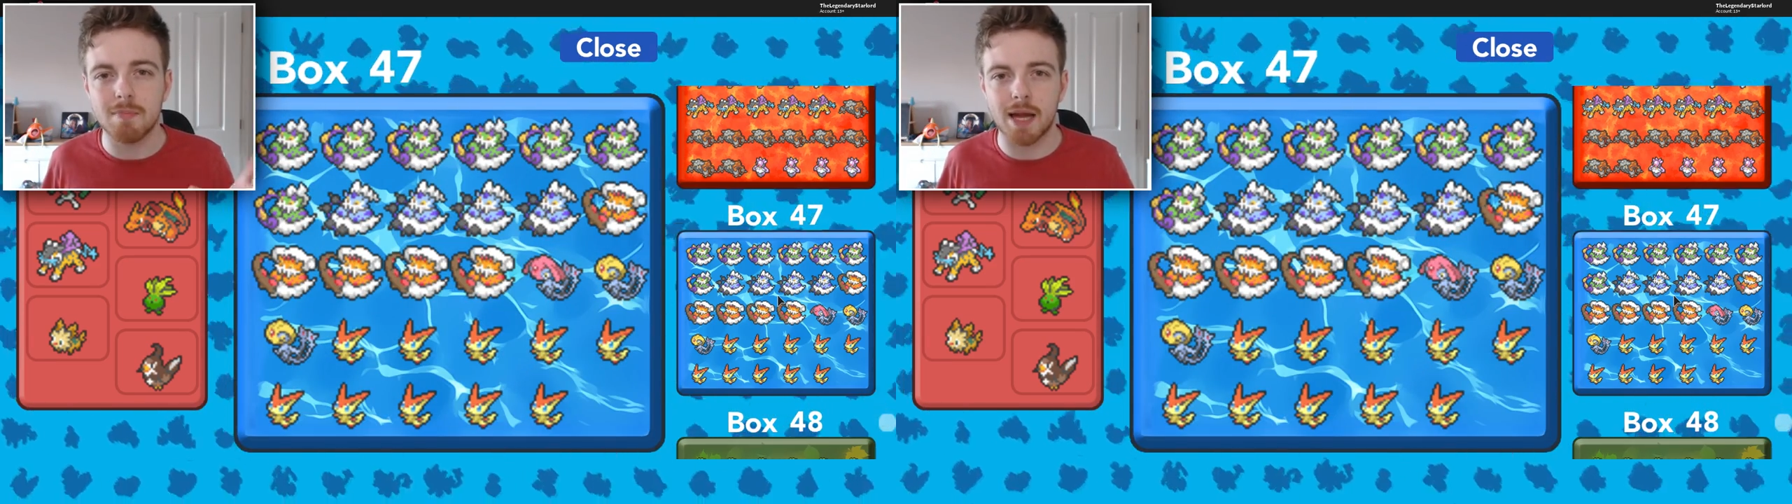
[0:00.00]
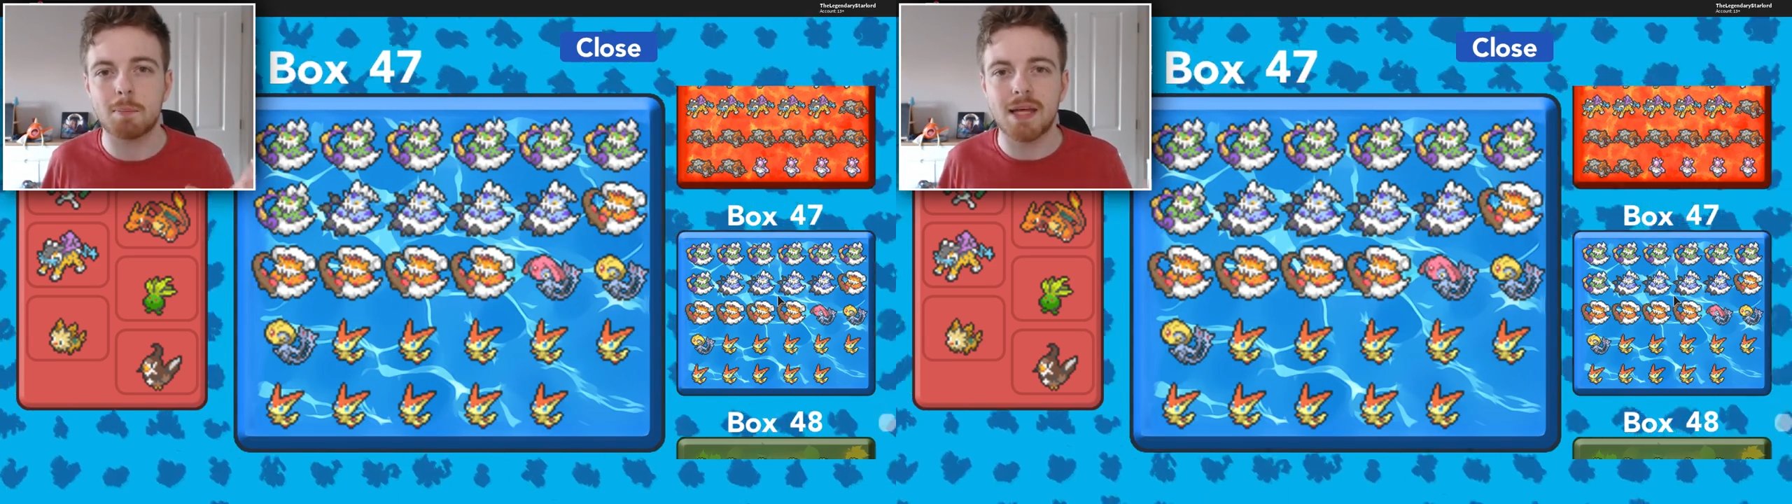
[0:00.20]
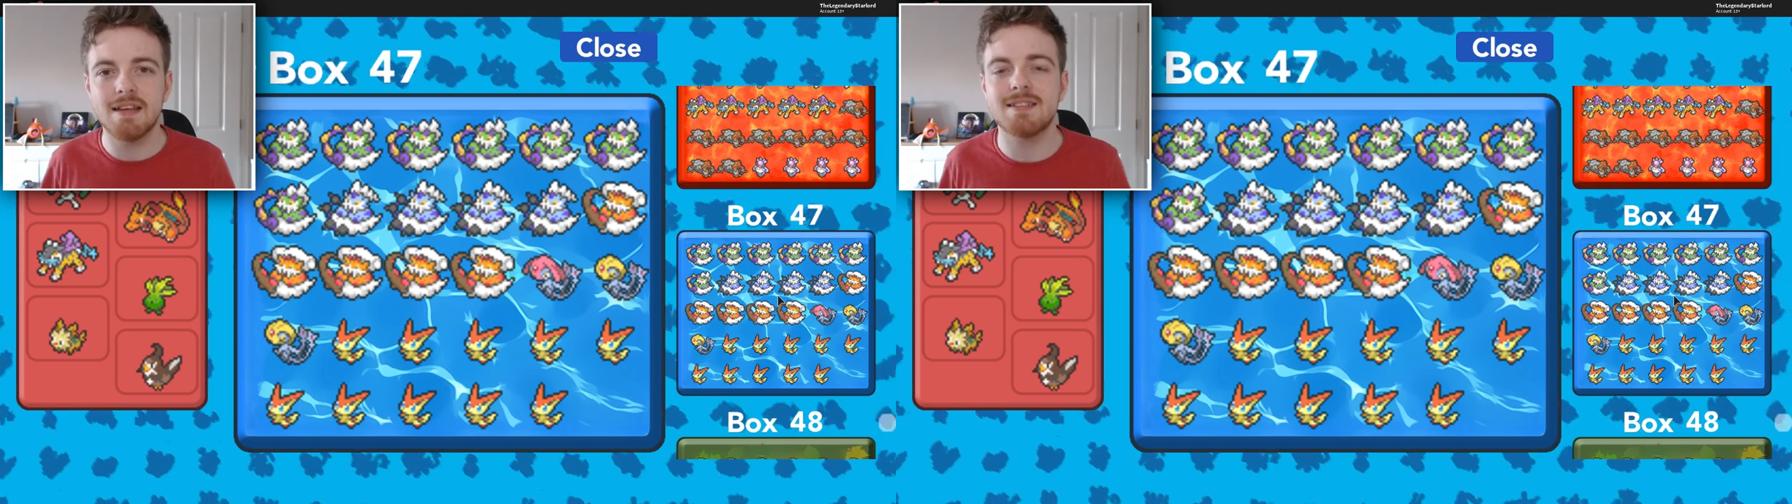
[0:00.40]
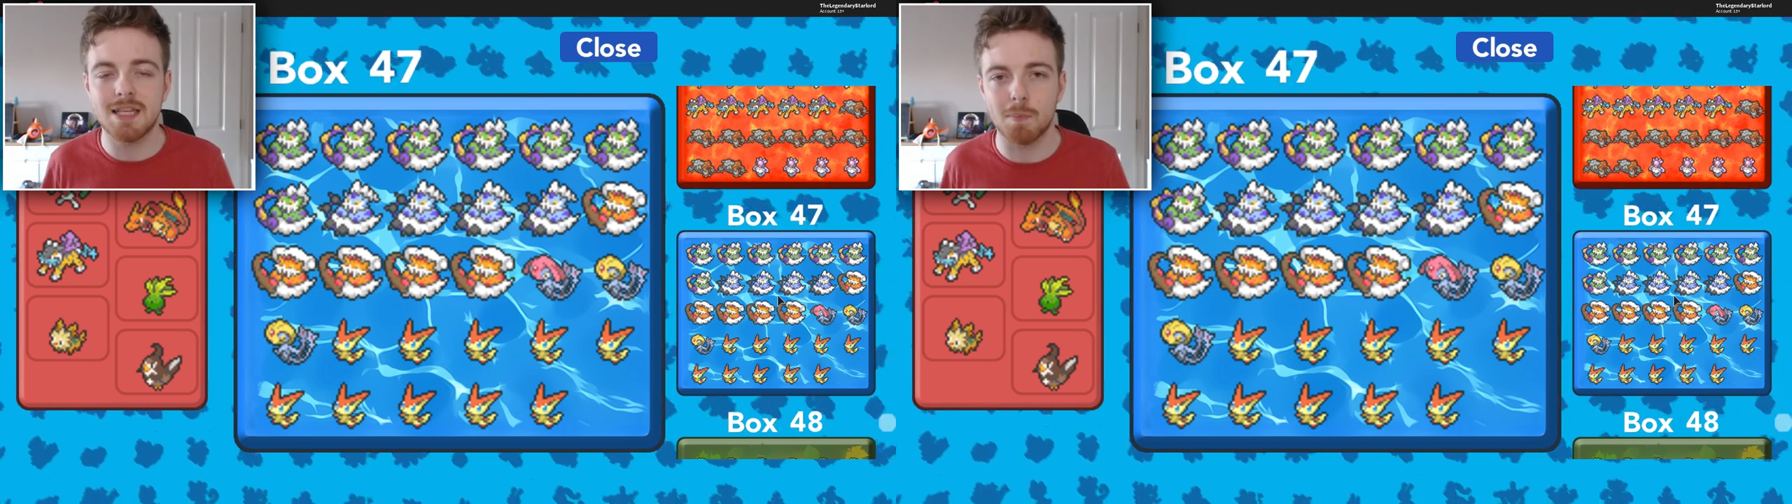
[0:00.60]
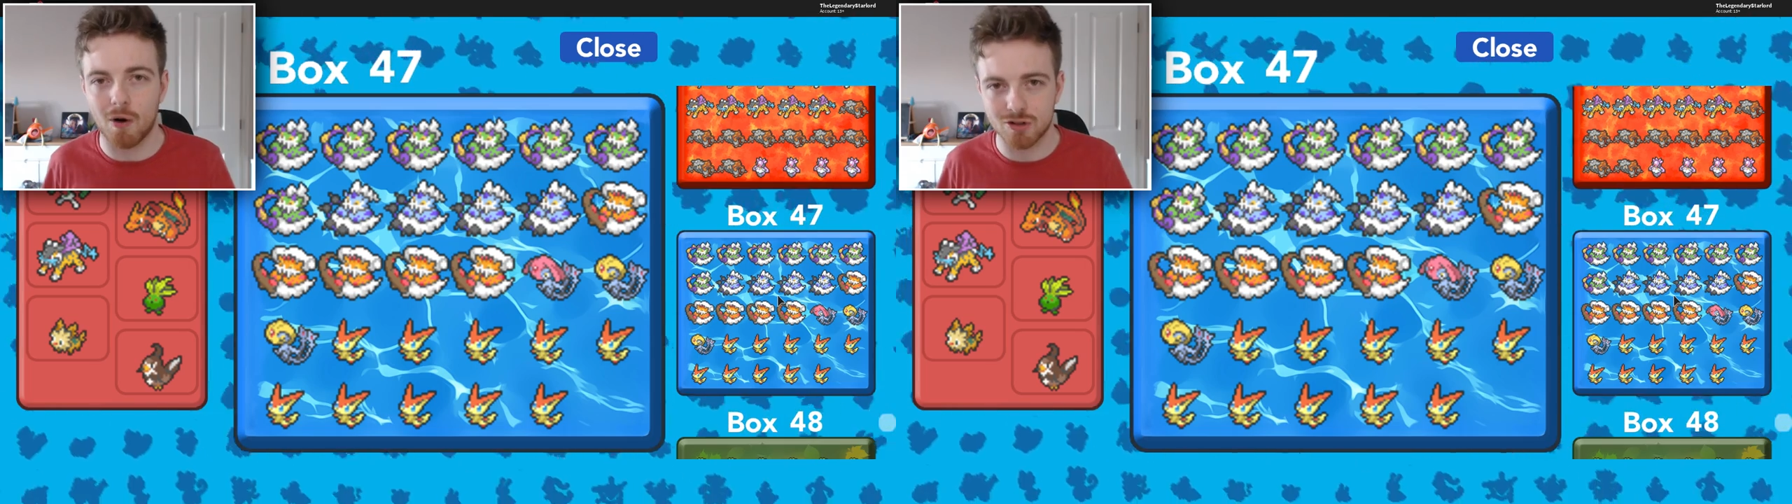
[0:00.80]
my
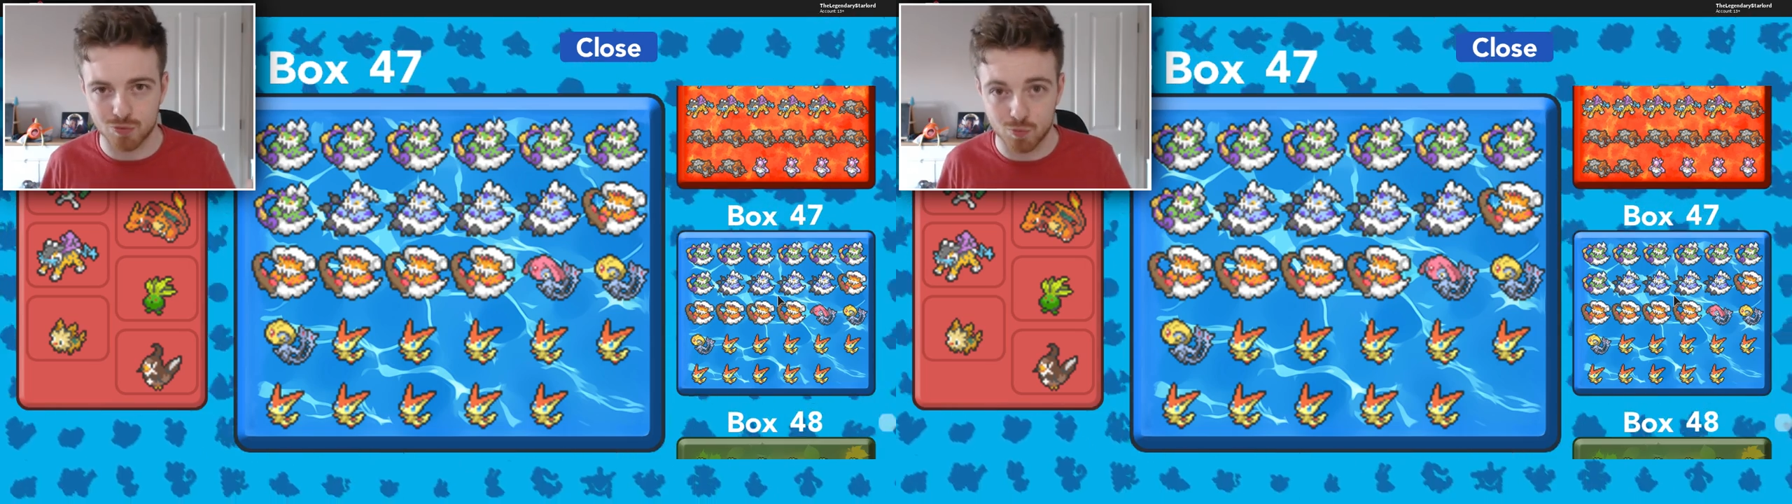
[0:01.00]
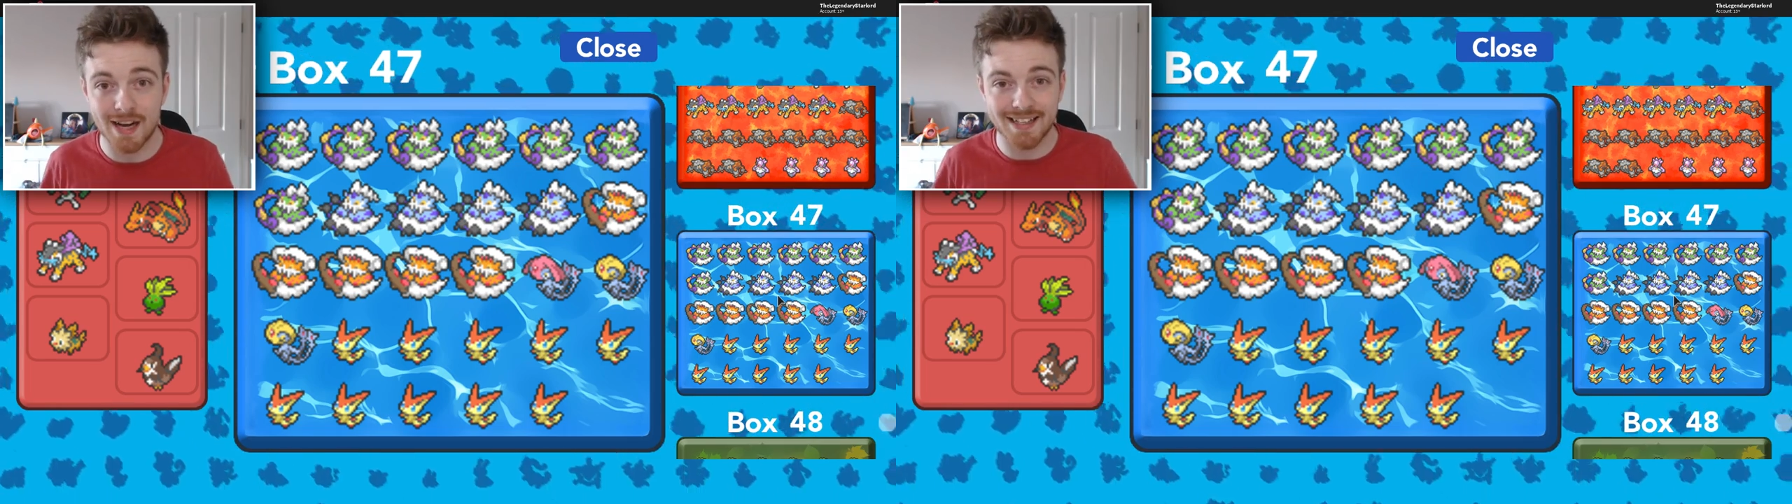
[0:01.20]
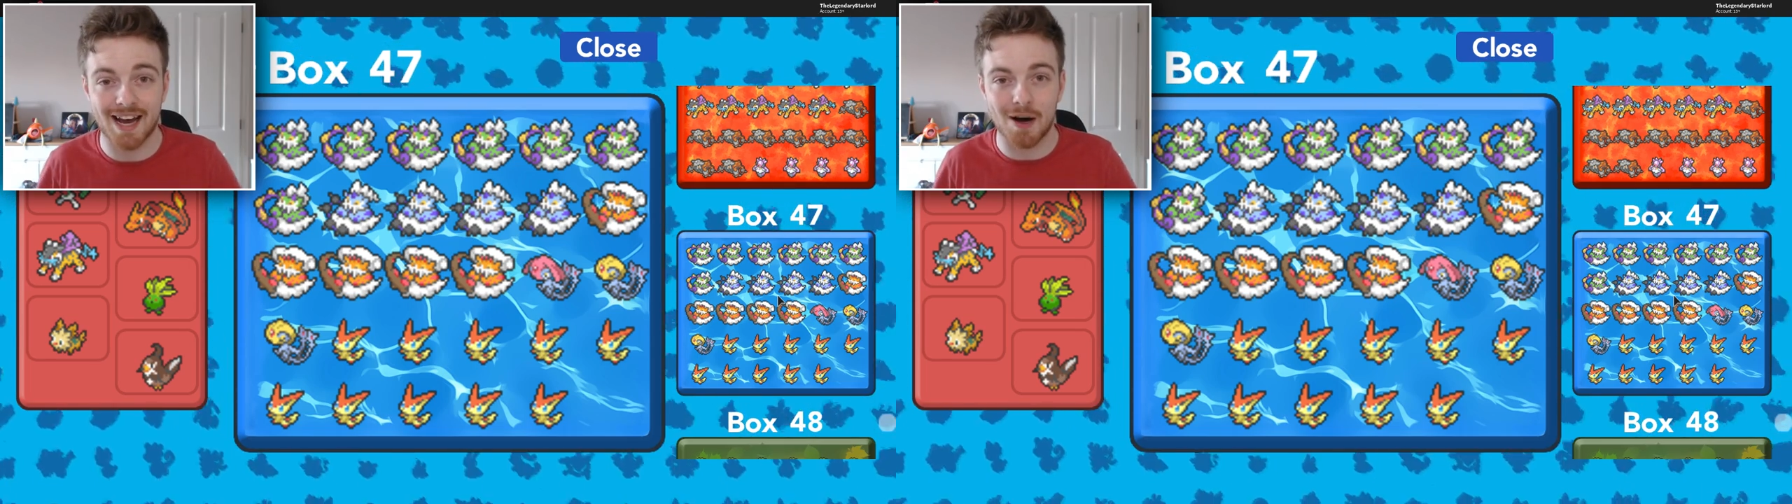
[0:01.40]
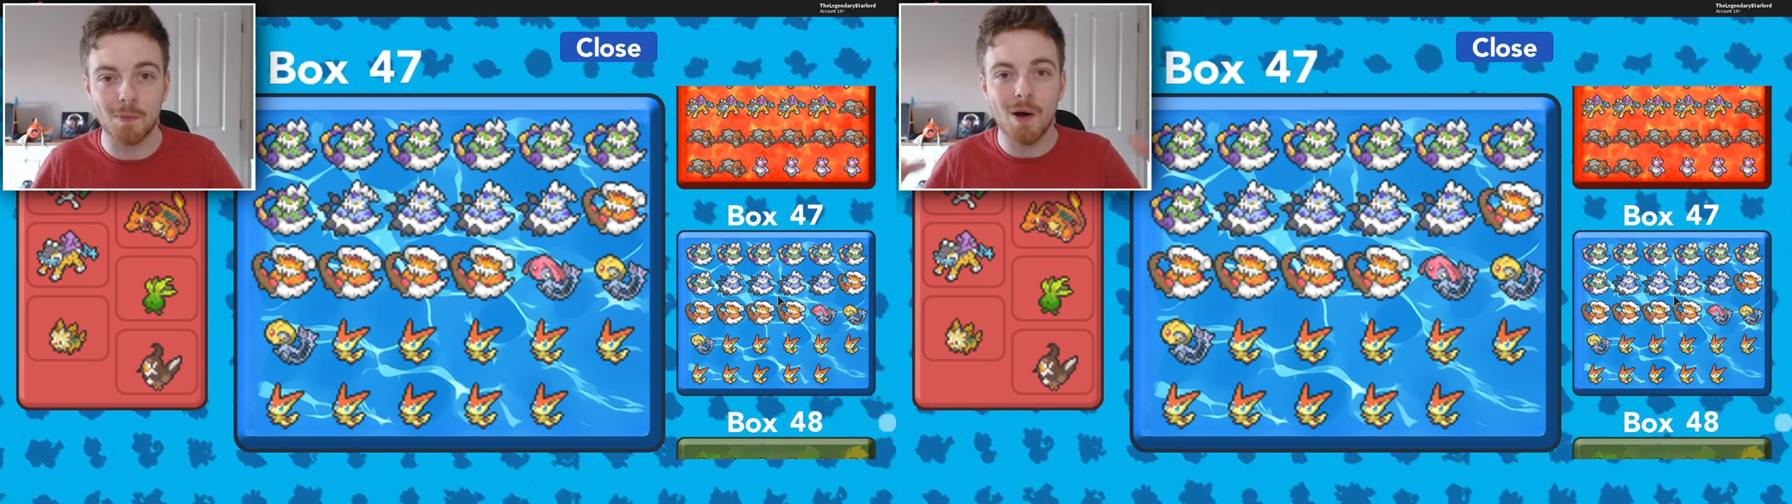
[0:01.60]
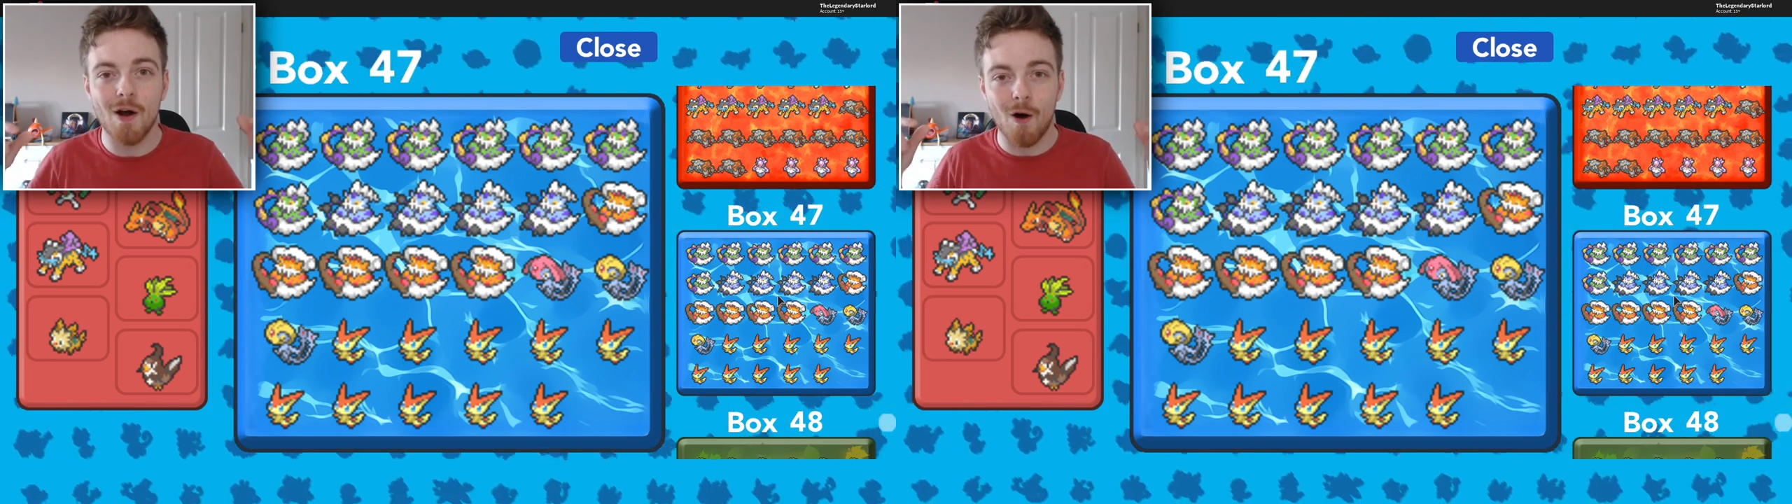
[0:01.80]
PC box right now